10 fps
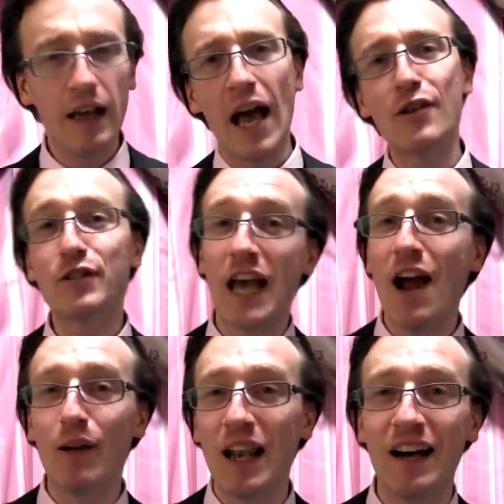as
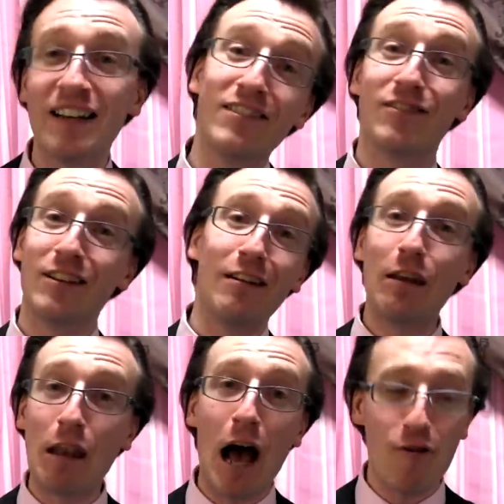Caroline,
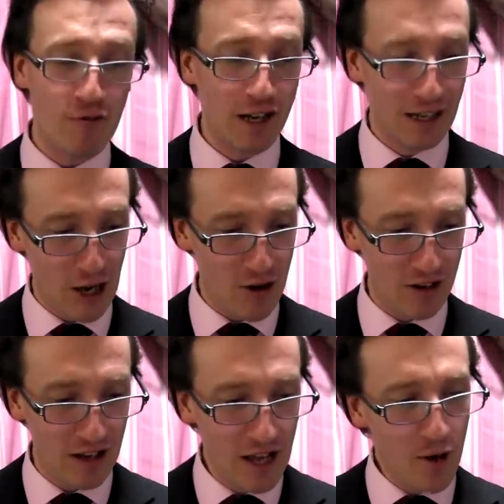still laughing along,